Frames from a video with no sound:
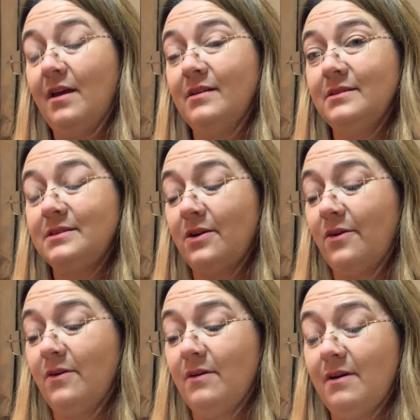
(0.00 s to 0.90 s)

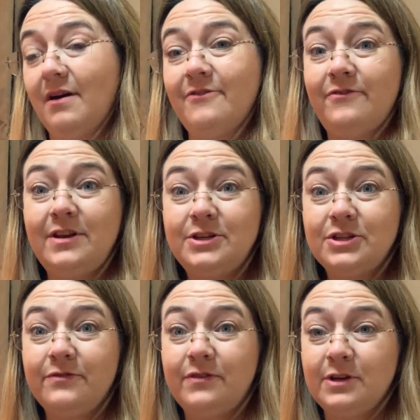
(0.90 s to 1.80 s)
So I
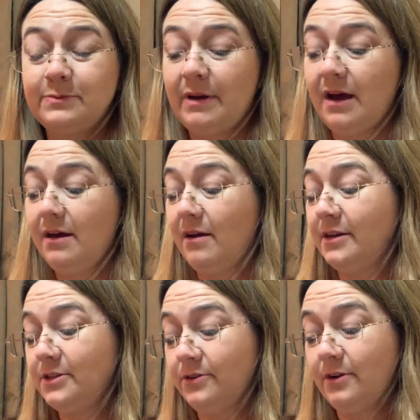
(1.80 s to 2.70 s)
finished the first part. I
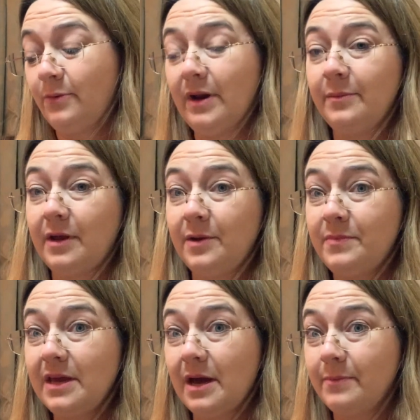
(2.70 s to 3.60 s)
don't know when I'm going to
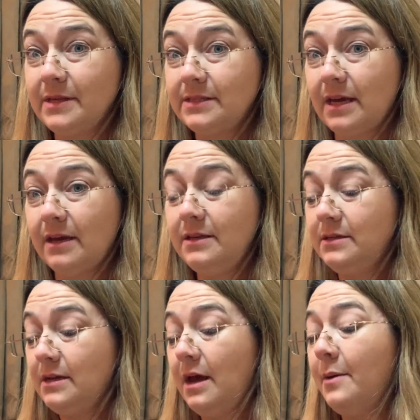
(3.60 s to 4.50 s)
pick up the second,
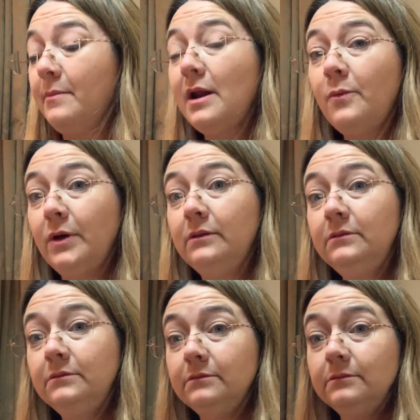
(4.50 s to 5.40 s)
but I will.
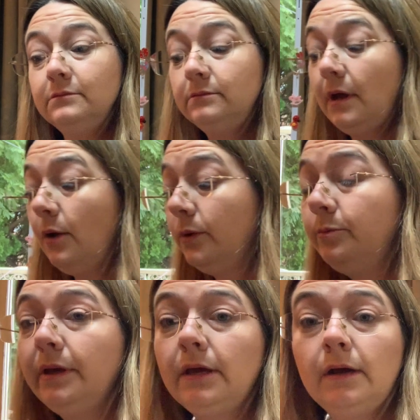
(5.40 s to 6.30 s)
I will
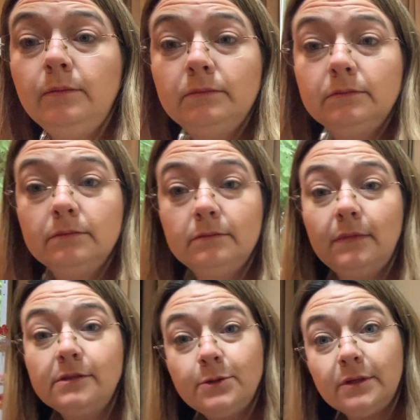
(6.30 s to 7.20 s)
pick it up.
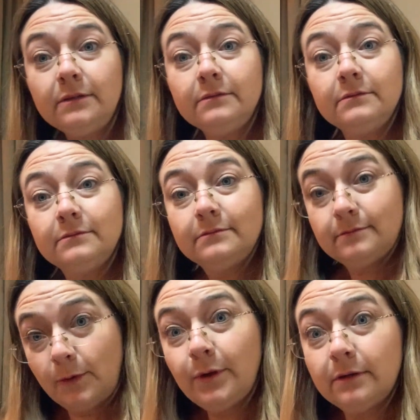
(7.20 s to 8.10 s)
I'll do it.
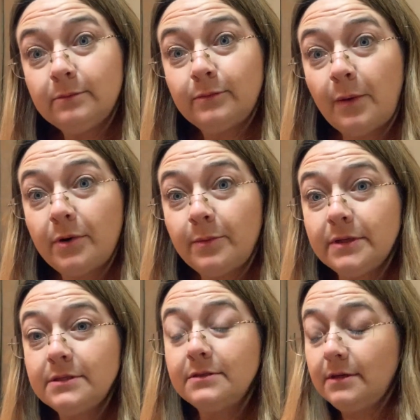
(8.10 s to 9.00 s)
I will, I promise.